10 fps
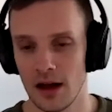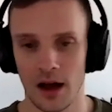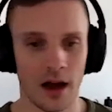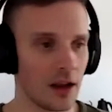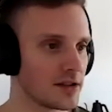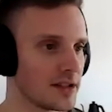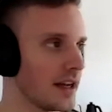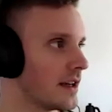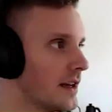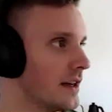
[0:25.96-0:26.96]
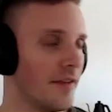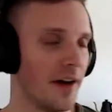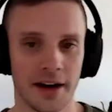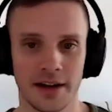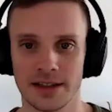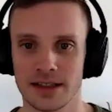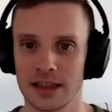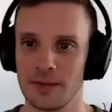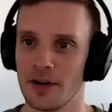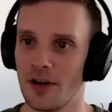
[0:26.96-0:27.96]
Uh, it looks like Nevada is
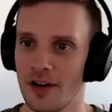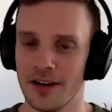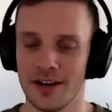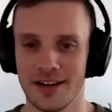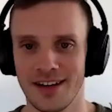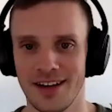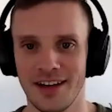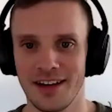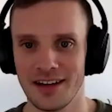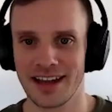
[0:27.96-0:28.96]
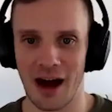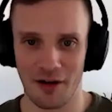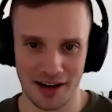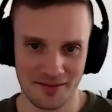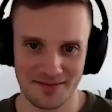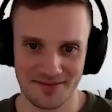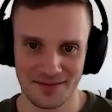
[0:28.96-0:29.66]
sleeping on counting